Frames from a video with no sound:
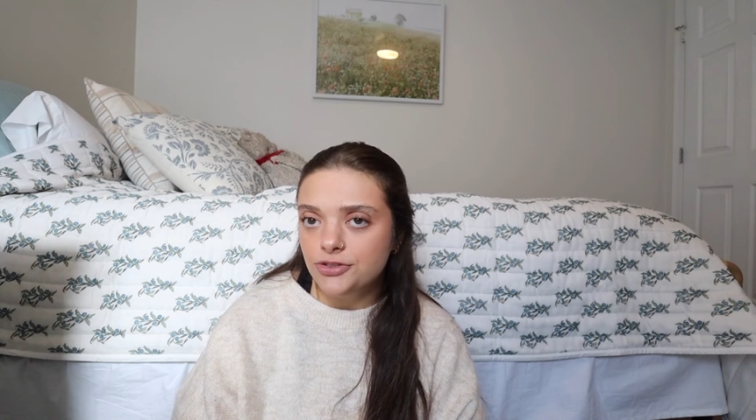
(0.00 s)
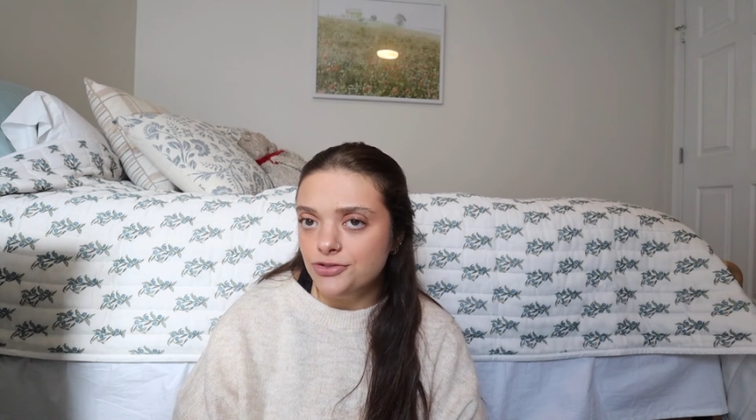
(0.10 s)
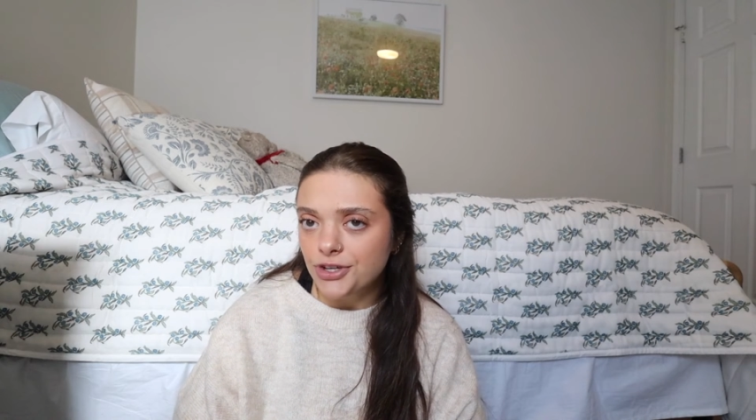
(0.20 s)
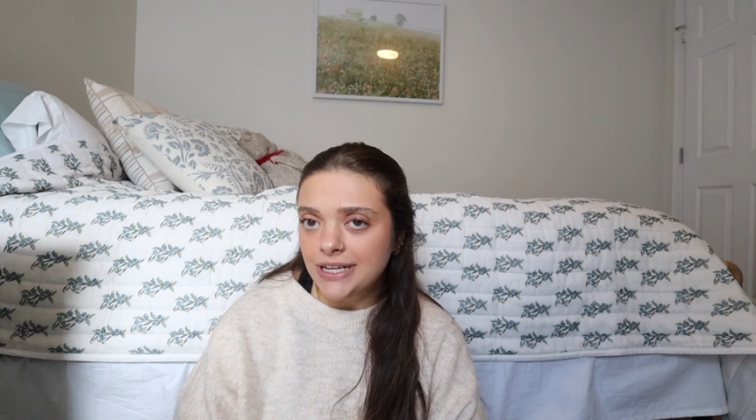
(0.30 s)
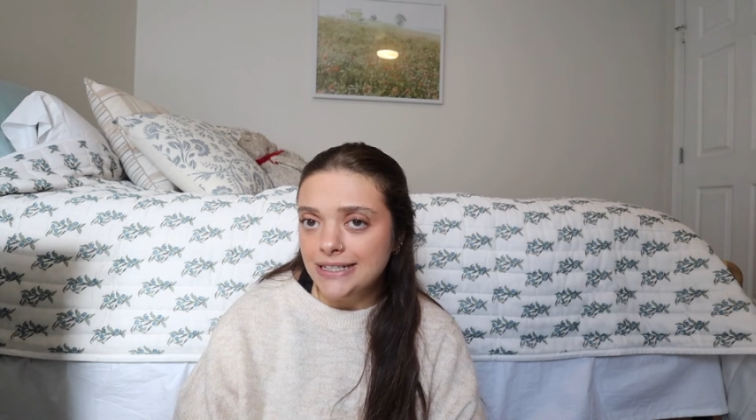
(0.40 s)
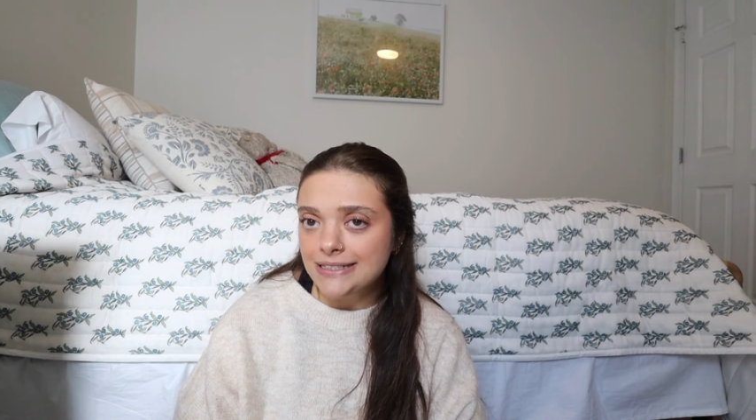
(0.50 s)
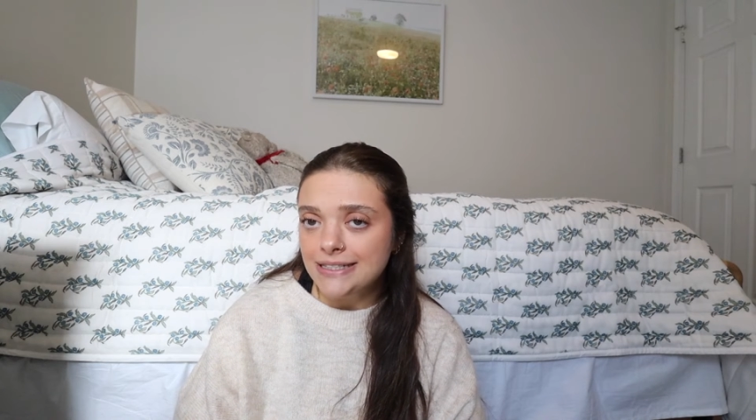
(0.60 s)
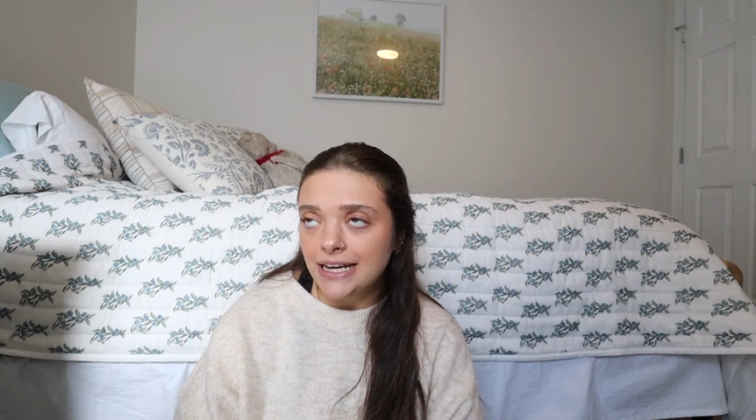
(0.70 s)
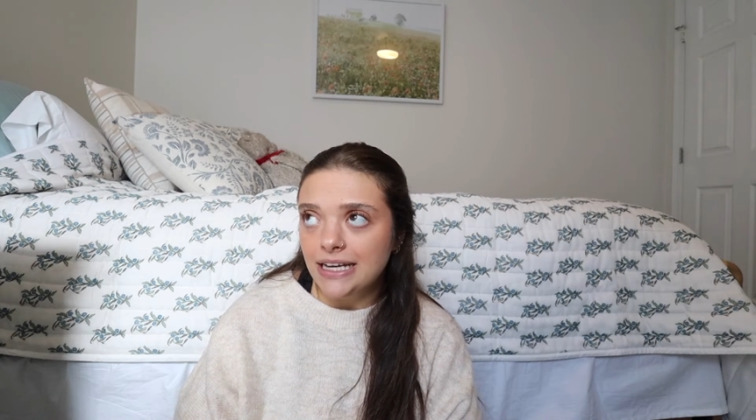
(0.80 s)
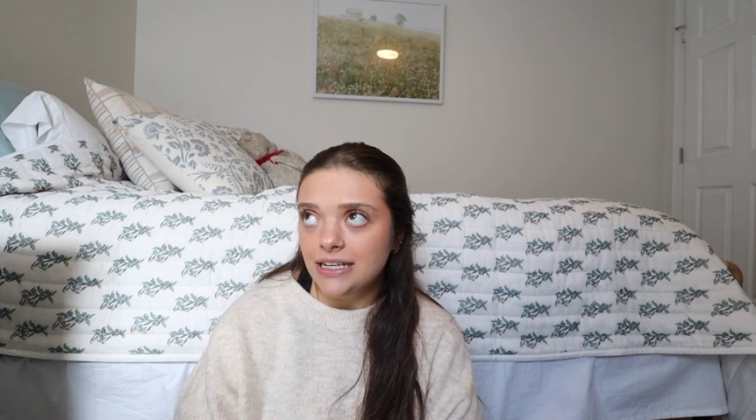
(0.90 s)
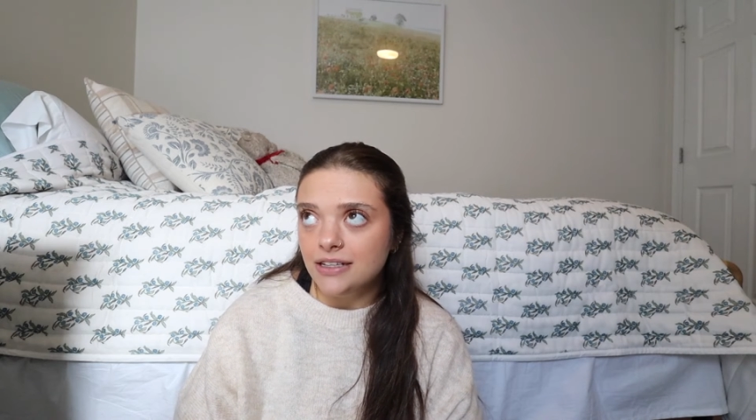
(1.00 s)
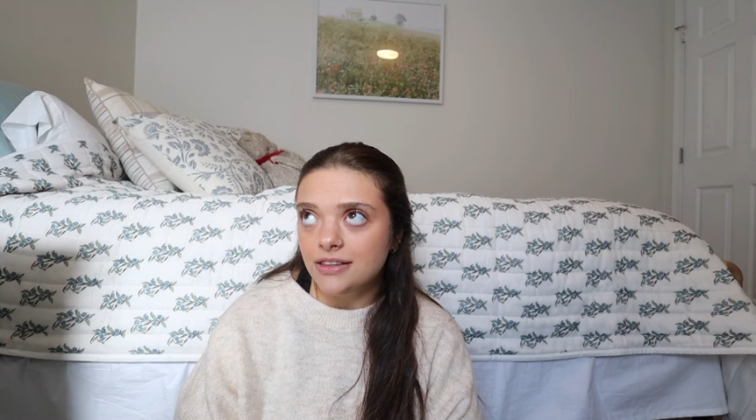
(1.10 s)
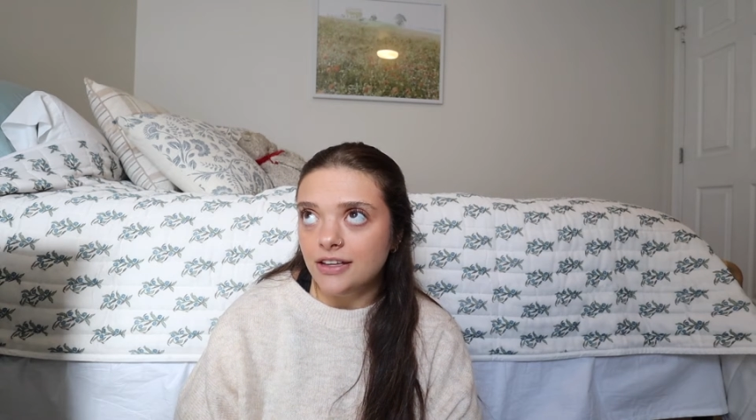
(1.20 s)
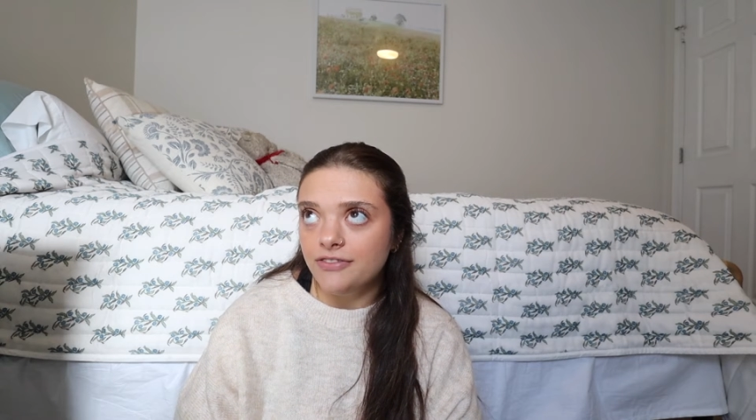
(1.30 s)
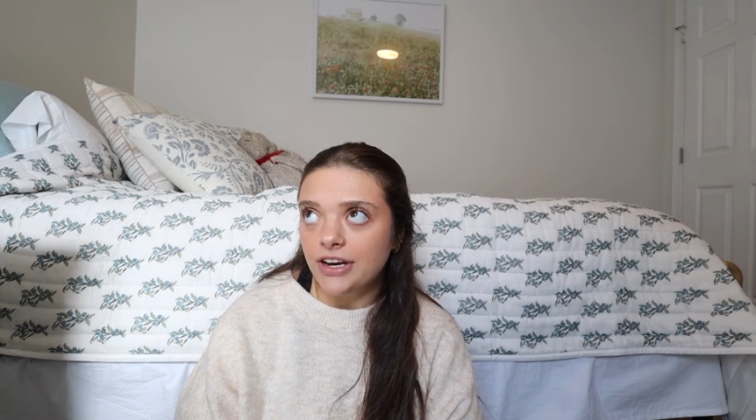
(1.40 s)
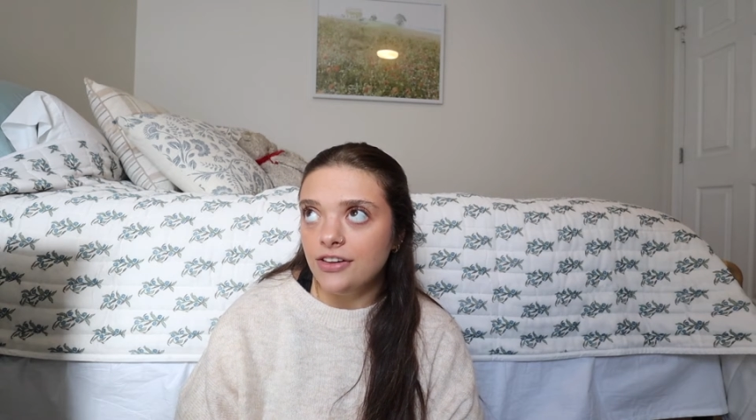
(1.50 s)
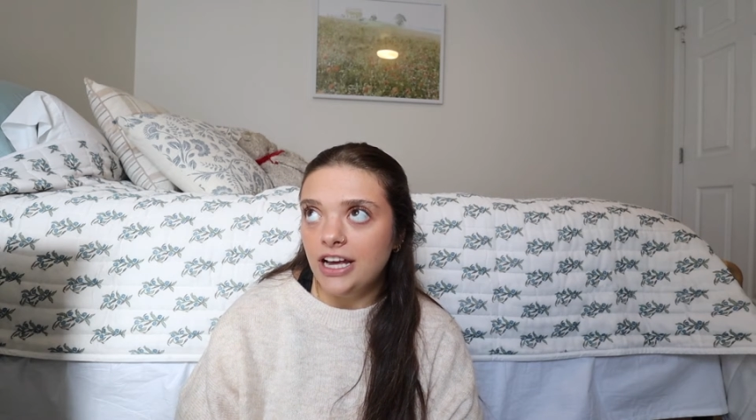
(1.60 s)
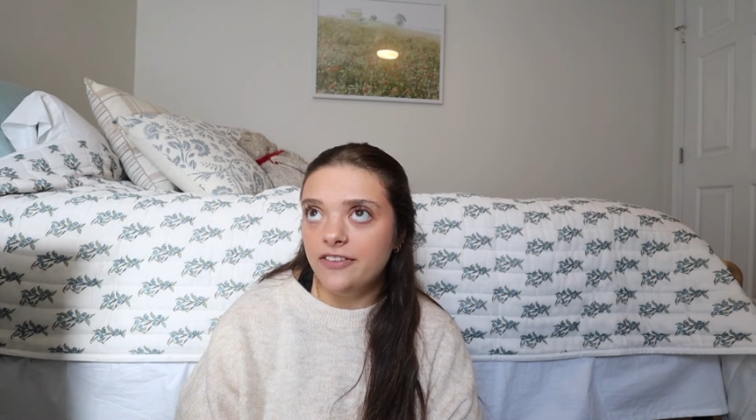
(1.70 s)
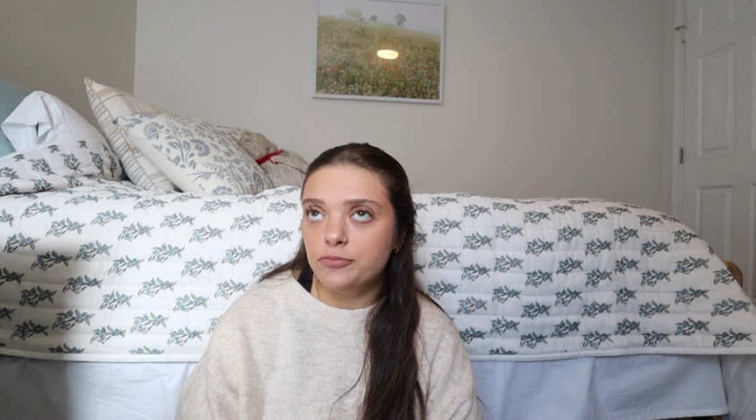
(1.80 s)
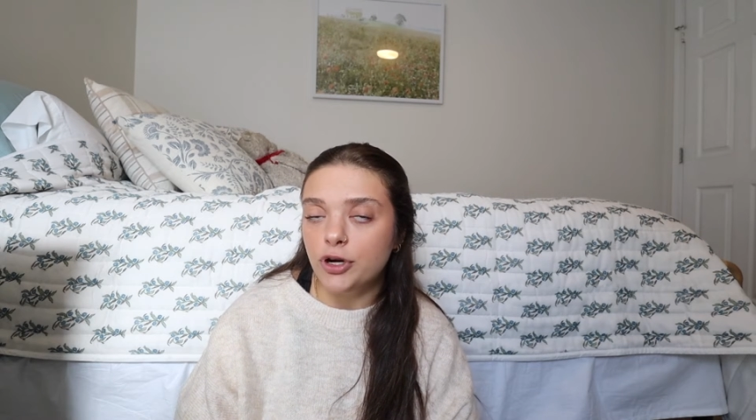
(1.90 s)
drinks like the
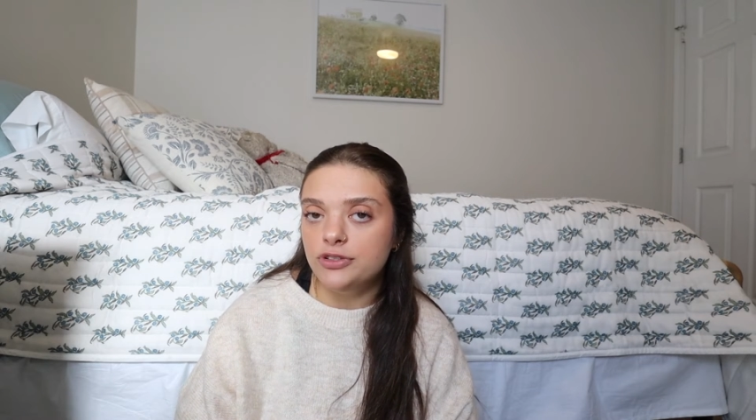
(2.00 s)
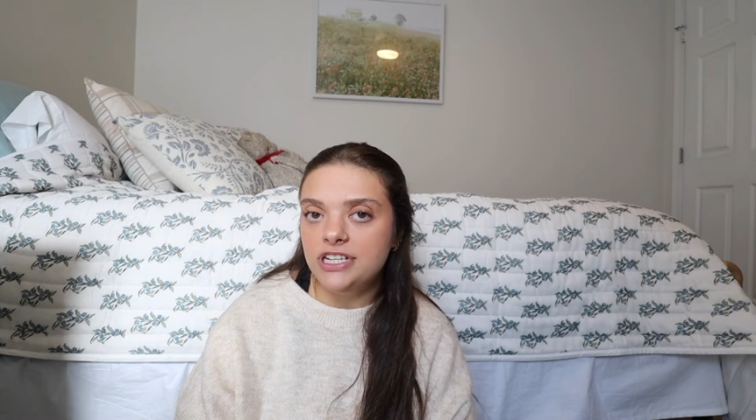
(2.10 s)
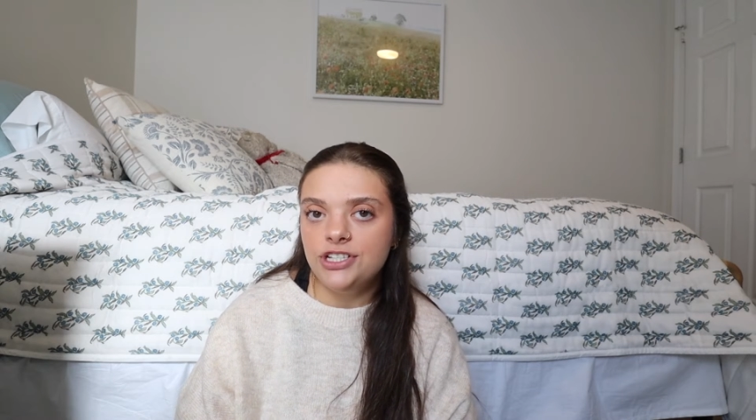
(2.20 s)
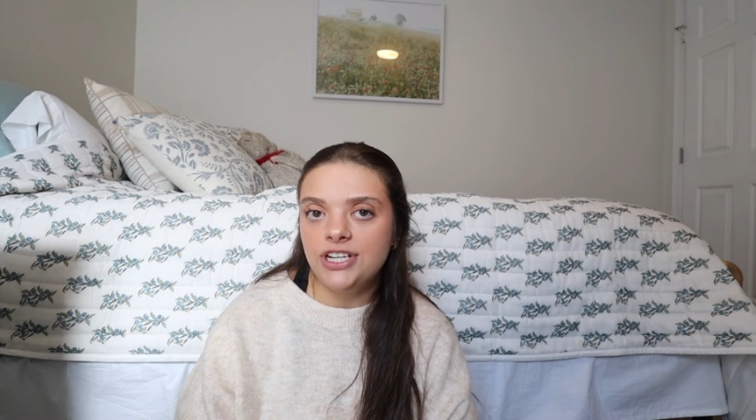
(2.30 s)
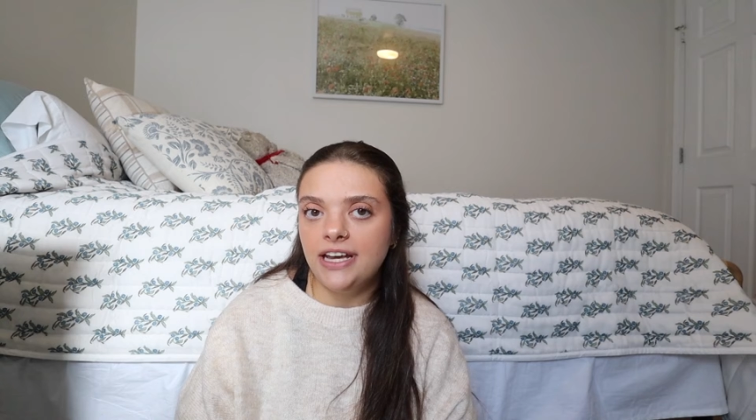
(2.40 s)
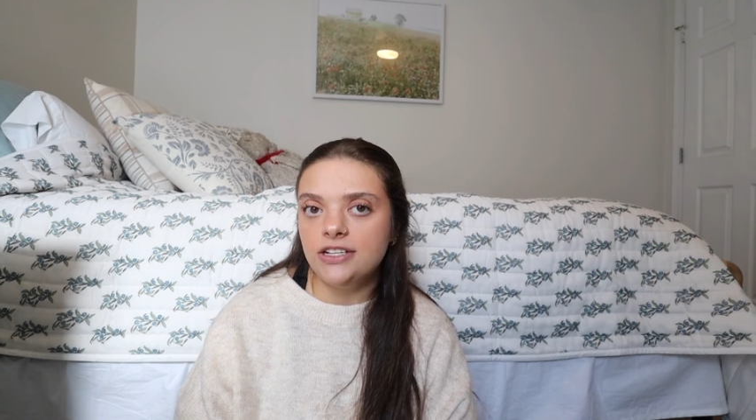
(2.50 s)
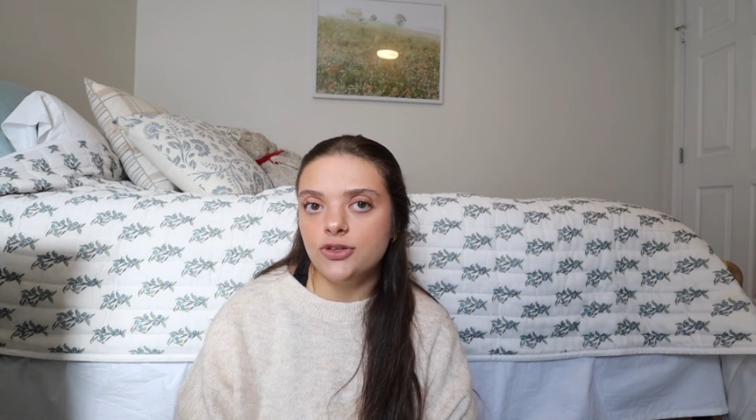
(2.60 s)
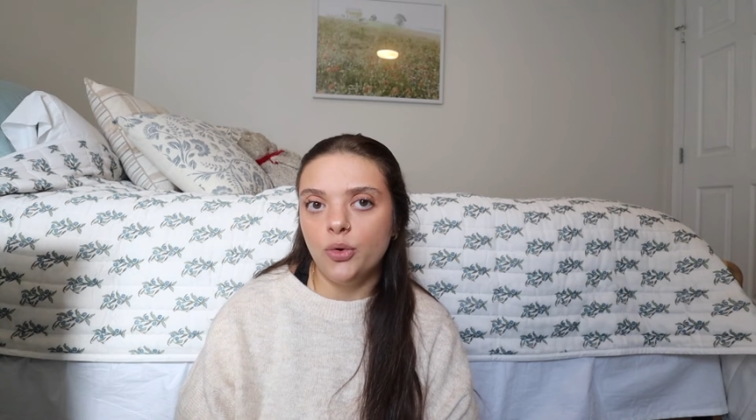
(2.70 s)
Fairlife protein shakes,